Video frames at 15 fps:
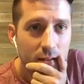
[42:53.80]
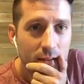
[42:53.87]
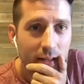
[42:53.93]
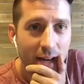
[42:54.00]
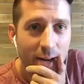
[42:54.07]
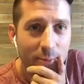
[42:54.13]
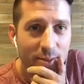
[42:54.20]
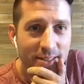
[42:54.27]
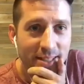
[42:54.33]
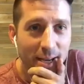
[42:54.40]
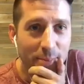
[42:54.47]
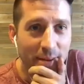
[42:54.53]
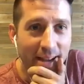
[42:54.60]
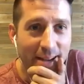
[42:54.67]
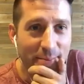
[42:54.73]
Hey, what's
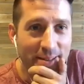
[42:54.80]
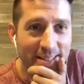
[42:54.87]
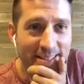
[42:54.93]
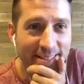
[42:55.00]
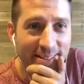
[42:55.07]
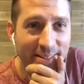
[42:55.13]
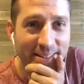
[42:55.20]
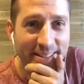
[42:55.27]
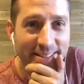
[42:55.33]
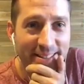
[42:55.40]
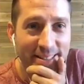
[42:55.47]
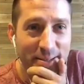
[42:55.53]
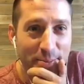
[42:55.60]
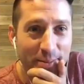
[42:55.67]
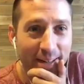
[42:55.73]
up, Amos? Good to
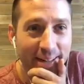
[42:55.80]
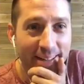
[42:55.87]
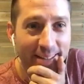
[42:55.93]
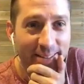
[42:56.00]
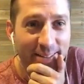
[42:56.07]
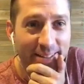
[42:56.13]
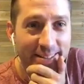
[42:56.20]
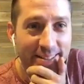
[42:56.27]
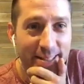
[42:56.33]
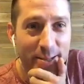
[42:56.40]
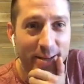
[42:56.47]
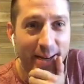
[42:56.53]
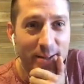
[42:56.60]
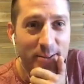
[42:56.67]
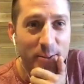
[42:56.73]
see you, buddy. Good to see
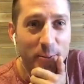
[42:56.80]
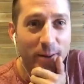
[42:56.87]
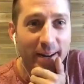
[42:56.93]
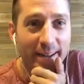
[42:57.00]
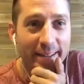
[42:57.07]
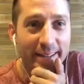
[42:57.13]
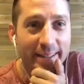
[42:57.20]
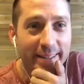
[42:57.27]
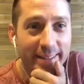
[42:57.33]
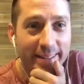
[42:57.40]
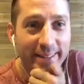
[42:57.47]
you. How's Hawaii?